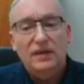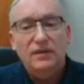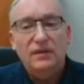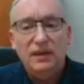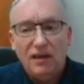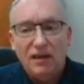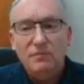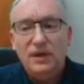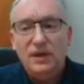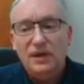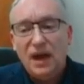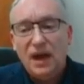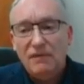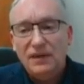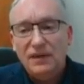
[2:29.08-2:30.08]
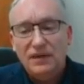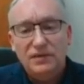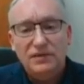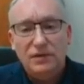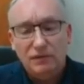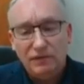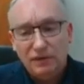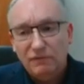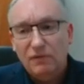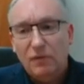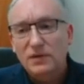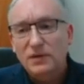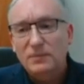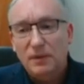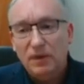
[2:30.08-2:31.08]
the government having this sort of
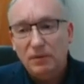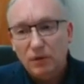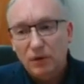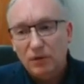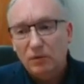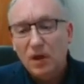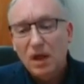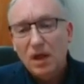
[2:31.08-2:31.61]
enforcement will